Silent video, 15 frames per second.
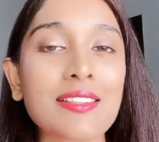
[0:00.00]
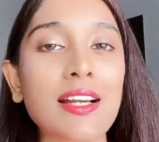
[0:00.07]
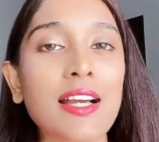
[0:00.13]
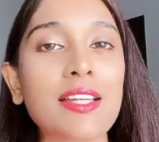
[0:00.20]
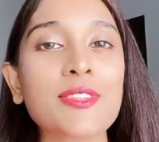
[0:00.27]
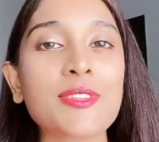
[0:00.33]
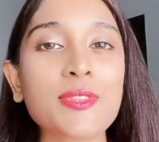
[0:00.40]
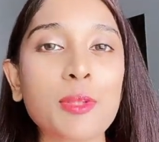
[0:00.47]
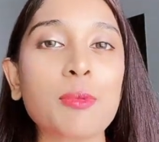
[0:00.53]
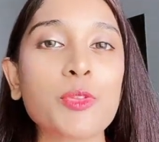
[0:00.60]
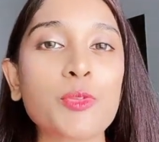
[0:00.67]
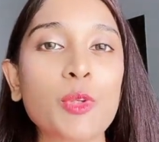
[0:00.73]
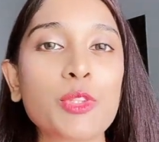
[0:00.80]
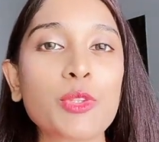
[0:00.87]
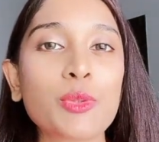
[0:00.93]
I so
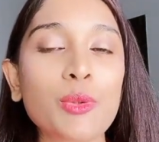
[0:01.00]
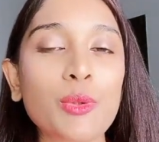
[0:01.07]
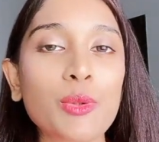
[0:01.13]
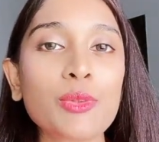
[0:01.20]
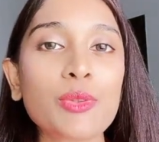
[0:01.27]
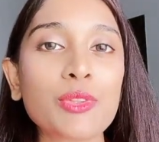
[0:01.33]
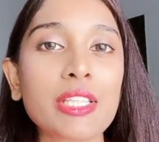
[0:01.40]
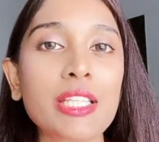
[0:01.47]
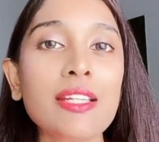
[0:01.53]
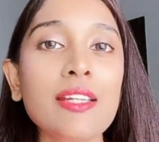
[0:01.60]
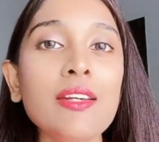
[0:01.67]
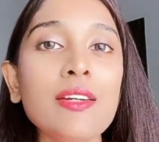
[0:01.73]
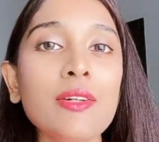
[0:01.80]
much want to go to the